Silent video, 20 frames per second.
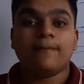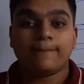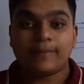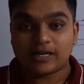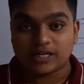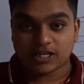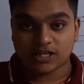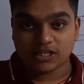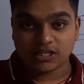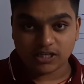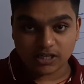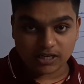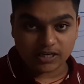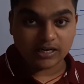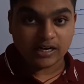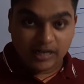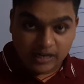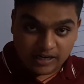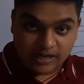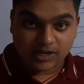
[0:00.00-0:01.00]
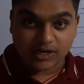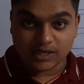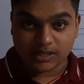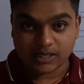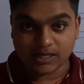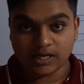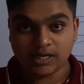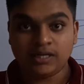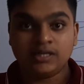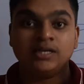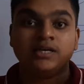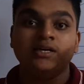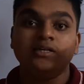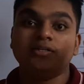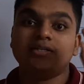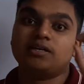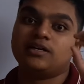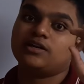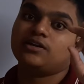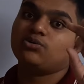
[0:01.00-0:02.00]
but here in our train
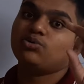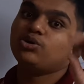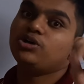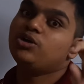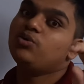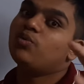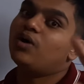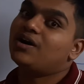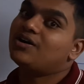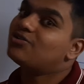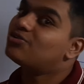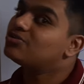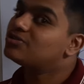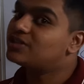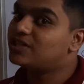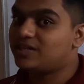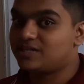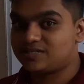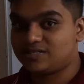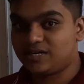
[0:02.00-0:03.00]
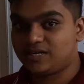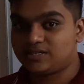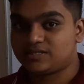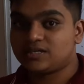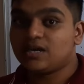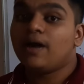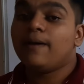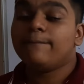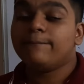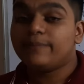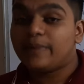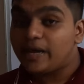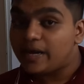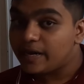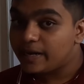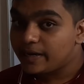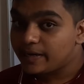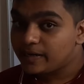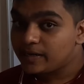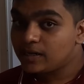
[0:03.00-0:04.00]
there are only 1, 2, 3 seats.
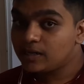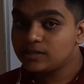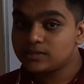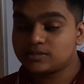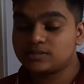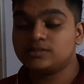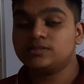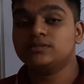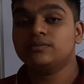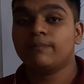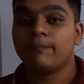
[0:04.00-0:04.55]
Means